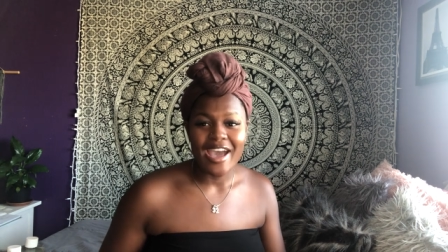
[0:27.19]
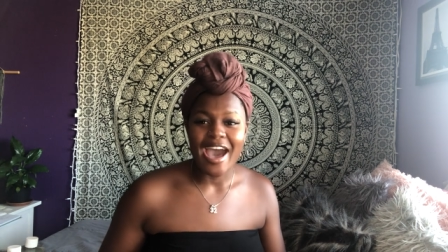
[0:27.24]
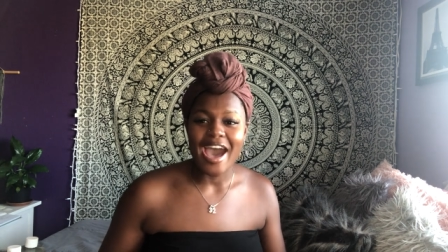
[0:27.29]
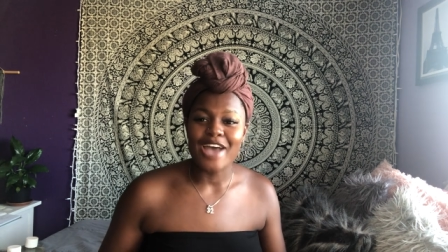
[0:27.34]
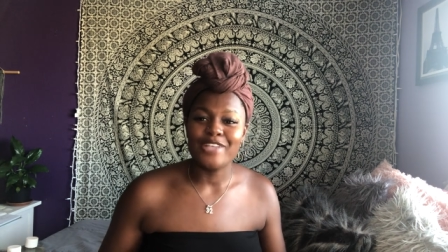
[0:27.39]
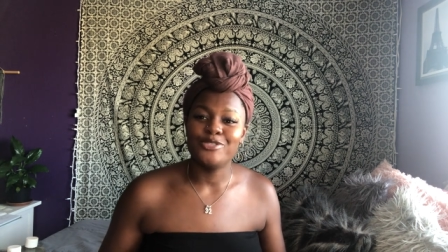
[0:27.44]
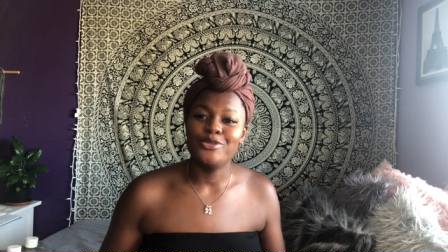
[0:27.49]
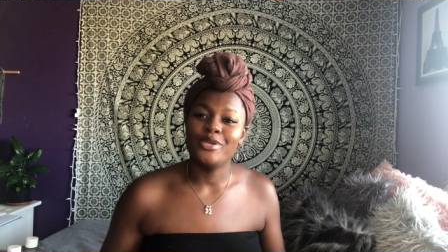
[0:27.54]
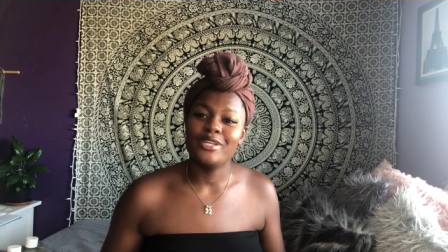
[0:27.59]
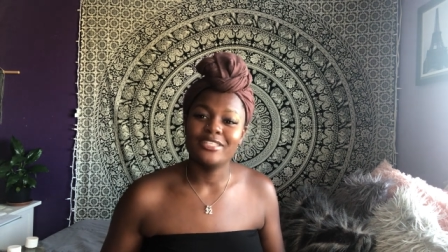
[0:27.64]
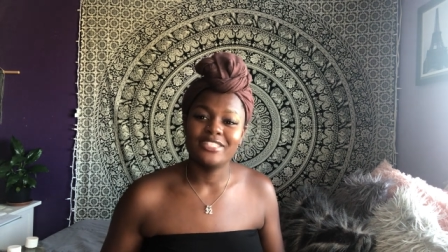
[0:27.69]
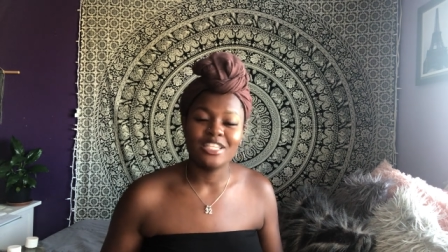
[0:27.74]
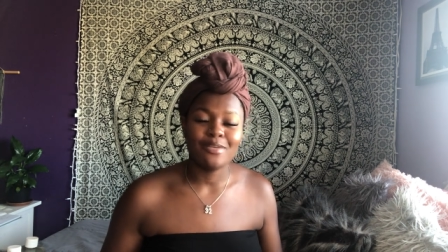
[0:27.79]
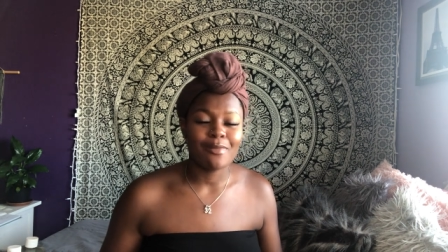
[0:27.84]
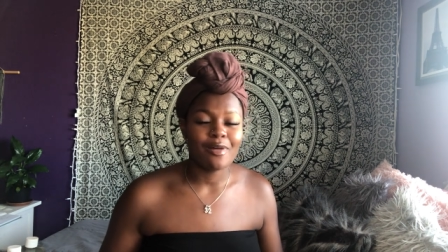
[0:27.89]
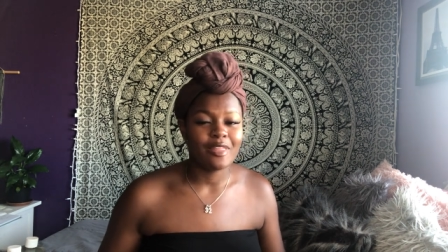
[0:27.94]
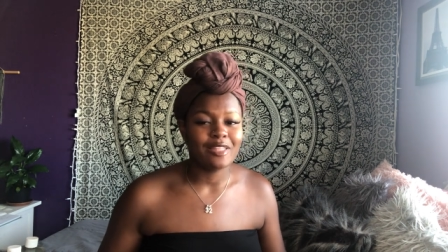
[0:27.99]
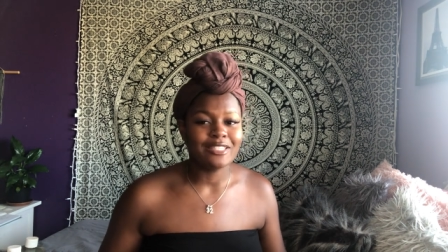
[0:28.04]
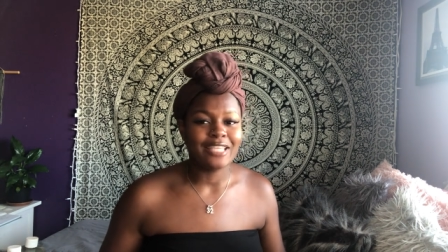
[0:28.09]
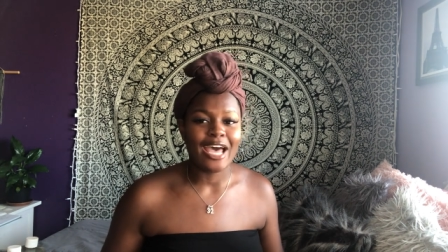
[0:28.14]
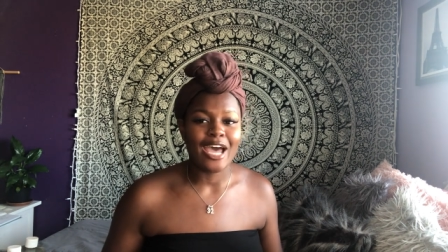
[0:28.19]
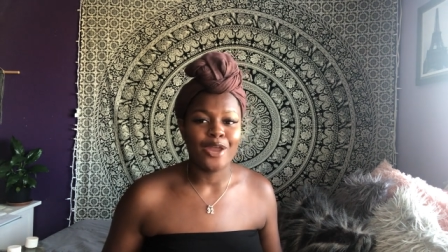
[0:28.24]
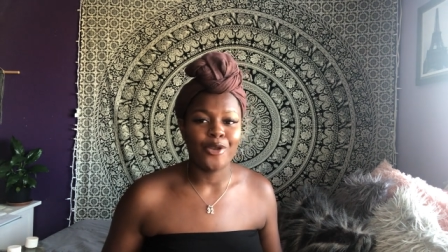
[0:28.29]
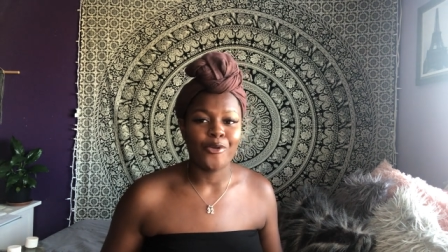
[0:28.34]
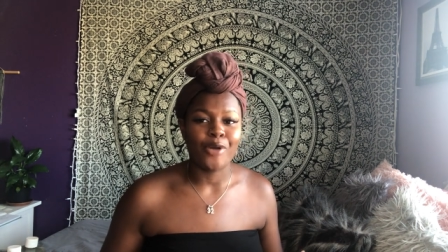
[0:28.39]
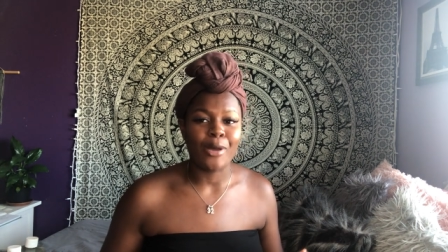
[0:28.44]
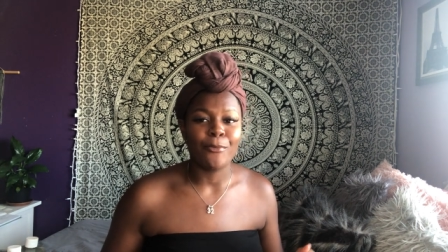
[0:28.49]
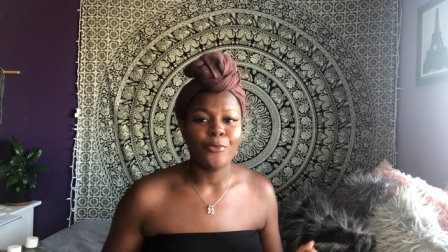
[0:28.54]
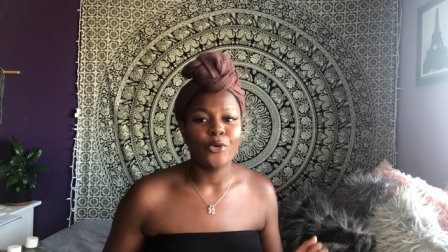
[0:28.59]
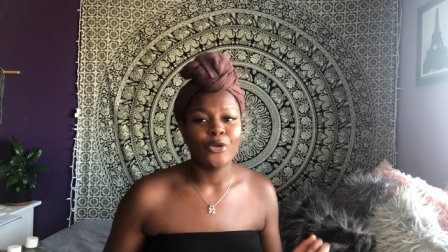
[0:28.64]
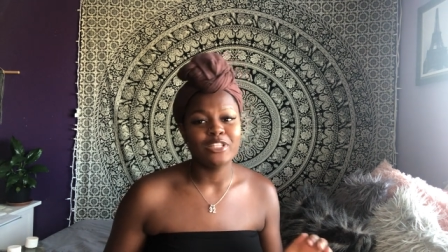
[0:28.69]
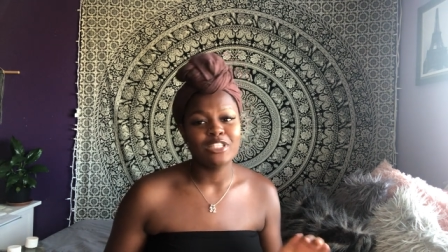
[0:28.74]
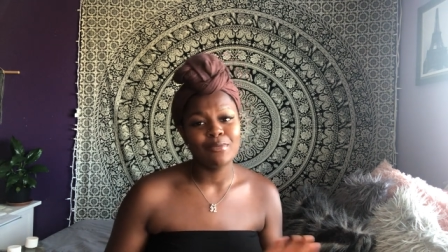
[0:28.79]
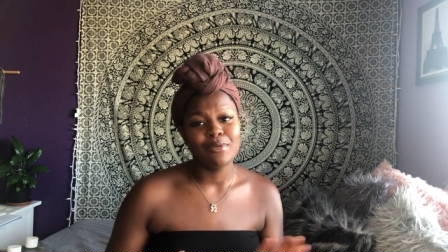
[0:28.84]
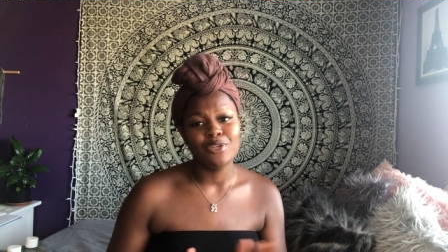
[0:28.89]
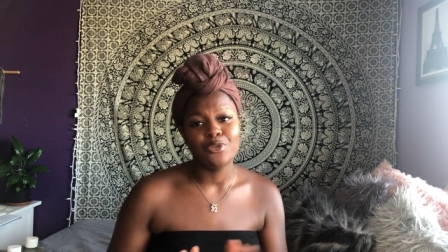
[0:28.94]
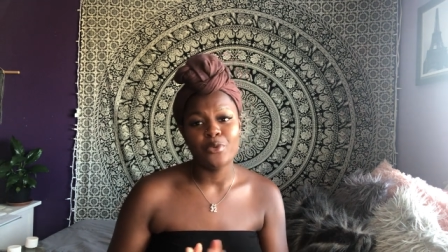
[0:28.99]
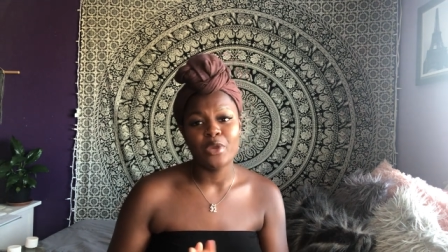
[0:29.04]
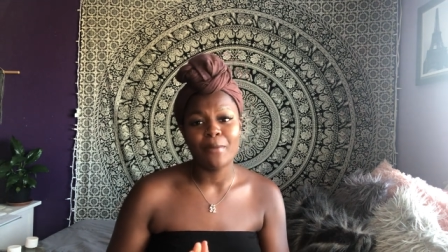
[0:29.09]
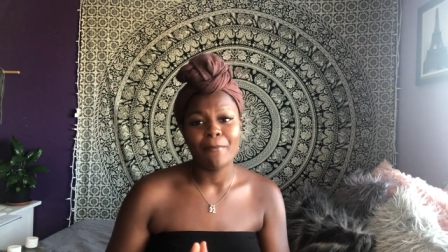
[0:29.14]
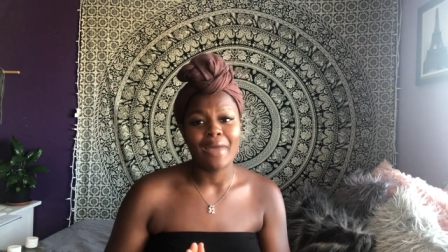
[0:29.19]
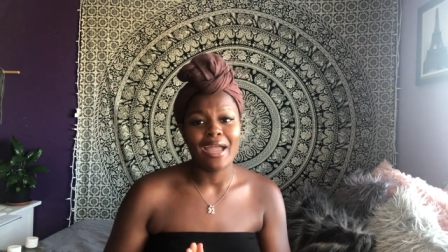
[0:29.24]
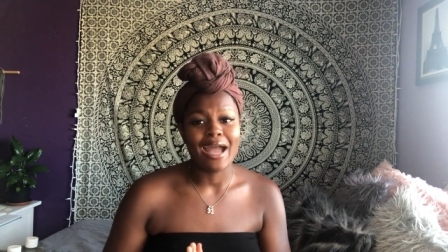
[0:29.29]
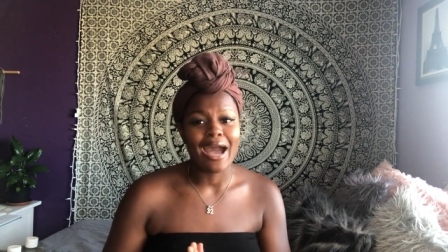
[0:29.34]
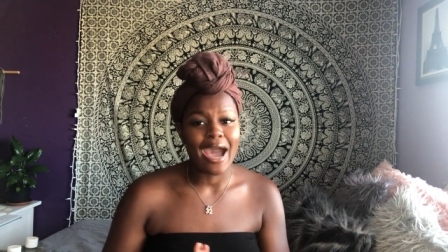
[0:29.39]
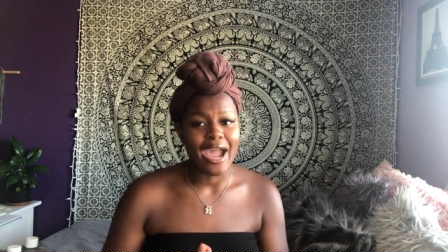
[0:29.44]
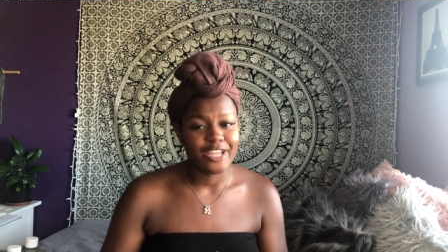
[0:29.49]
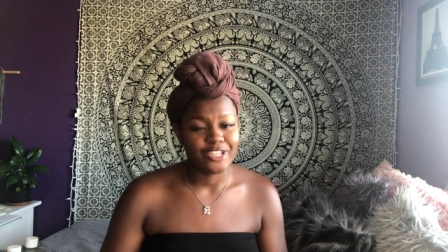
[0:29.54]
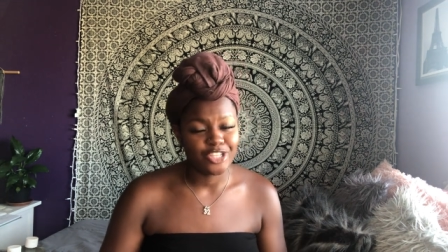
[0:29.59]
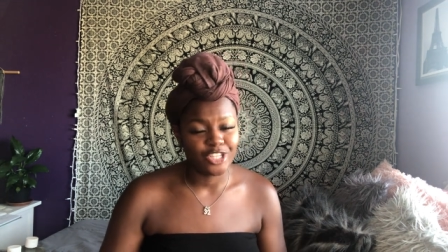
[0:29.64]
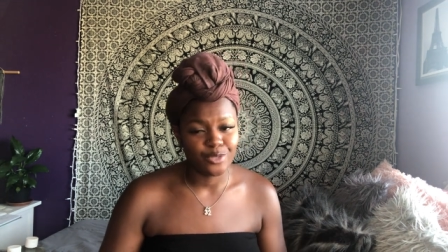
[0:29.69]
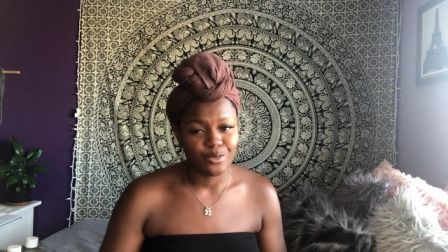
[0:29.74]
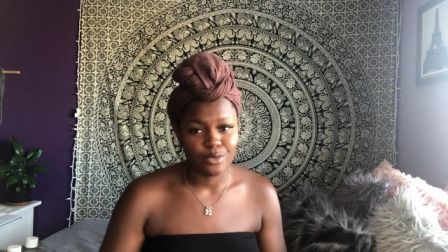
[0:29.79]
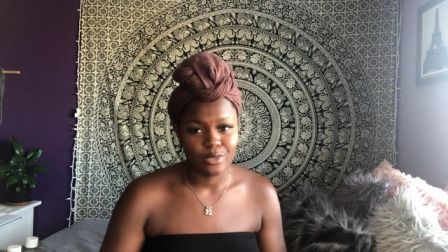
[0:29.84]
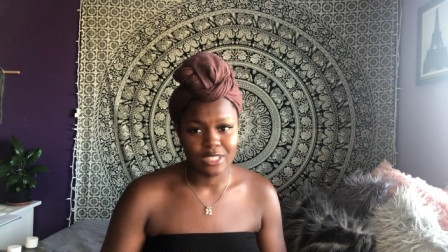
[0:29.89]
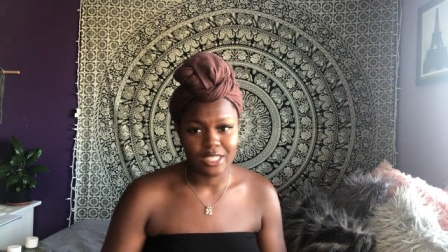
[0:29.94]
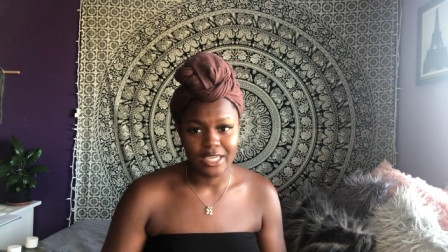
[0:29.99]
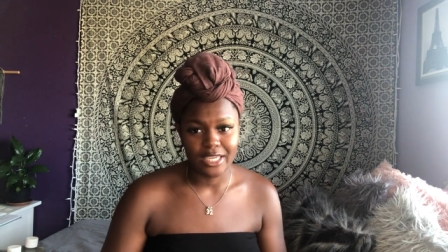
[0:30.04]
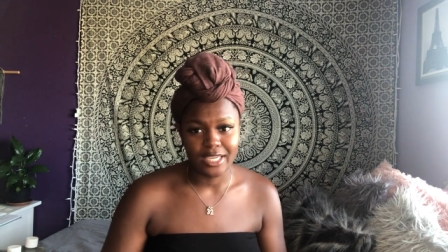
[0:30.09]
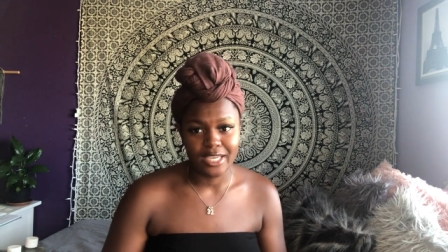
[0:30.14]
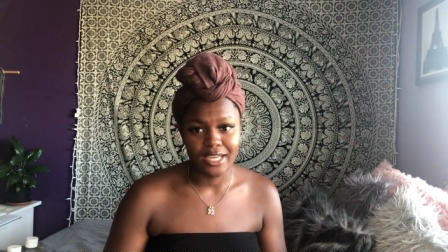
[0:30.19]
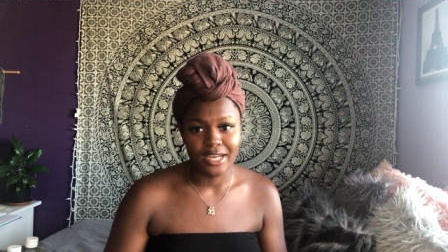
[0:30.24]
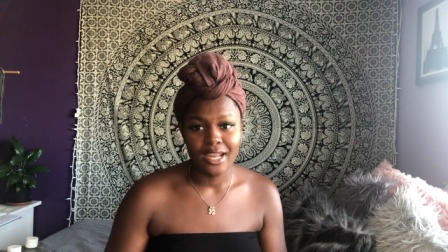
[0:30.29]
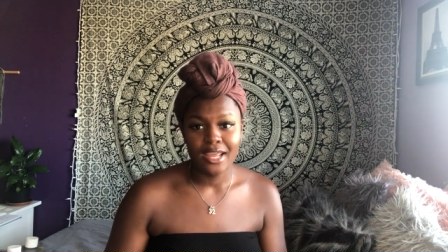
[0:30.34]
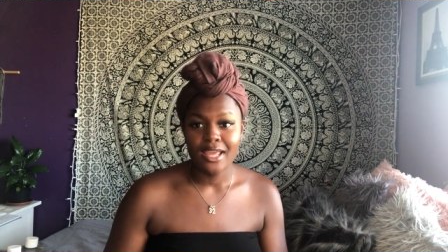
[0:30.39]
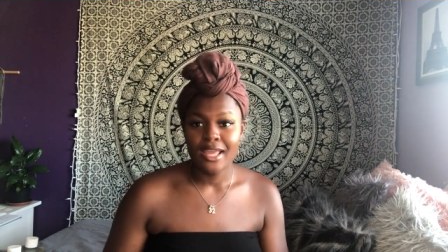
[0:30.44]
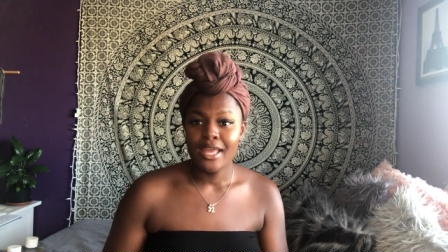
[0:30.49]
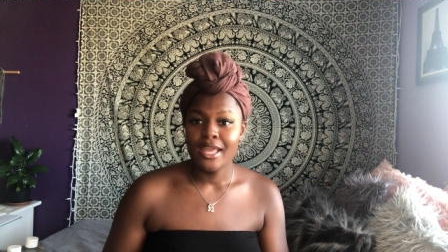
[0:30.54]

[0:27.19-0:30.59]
As you can see by the title, I'm going to be doing my hygiene routine.